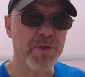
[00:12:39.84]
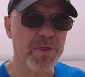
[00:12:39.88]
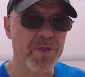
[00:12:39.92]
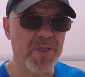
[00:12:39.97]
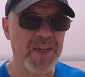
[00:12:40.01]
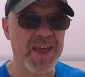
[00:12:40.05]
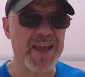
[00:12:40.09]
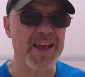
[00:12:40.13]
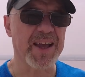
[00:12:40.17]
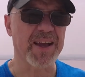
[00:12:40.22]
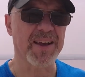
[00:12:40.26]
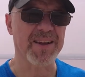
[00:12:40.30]

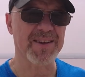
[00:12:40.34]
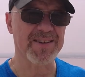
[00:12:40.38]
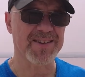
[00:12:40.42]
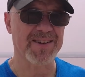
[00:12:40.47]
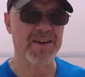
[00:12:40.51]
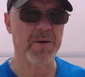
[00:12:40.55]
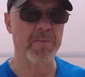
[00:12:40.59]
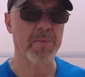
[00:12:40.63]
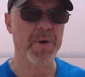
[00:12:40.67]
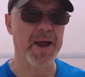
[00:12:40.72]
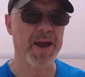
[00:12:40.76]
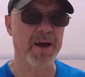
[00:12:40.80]
think
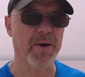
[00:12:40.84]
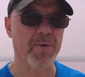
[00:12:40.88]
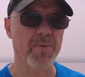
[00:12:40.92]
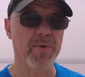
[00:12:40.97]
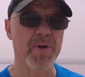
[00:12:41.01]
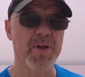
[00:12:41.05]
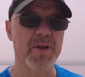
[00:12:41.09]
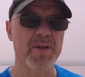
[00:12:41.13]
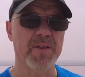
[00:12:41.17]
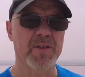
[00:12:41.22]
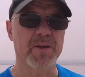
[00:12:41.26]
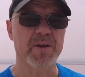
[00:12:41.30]
somehow
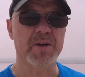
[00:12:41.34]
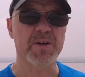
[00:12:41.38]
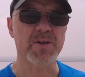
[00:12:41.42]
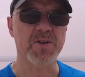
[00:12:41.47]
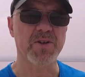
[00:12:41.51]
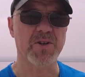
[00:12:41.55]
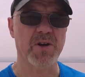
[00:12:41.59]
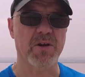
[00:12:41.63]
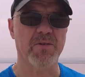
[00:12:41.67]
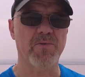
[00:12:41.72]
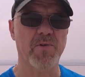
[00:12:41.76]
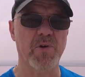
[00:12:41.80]
that at
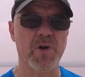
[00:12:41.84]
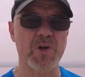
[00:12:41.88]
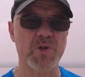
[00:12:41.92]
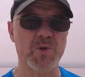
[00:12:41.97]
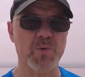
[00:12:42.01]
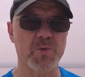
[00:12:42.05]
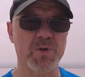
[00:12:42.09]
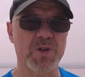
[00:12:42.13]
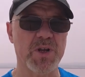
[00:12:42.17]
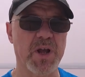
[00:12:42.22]
sunrise or